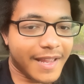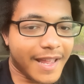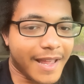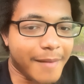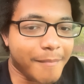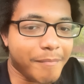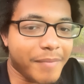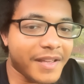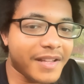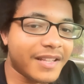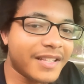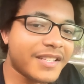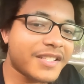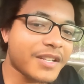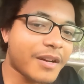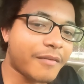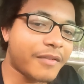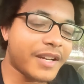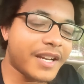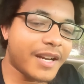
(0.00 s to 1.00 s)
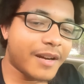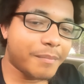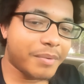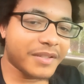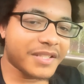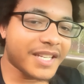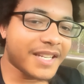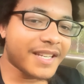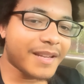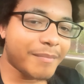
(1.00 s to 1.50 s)
And Bill is over here
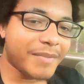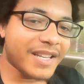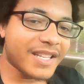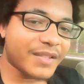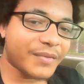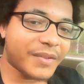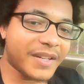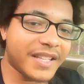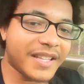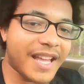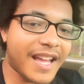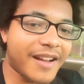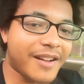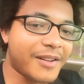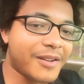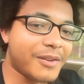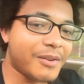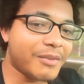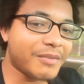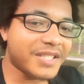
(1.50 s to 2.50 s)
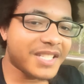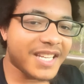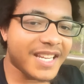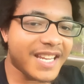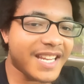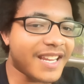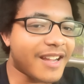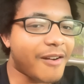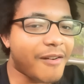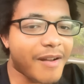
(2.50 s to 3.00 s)
pretending to be his friend, like, oh,
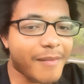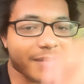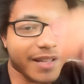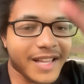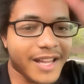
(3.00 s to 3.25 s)
I'm gonna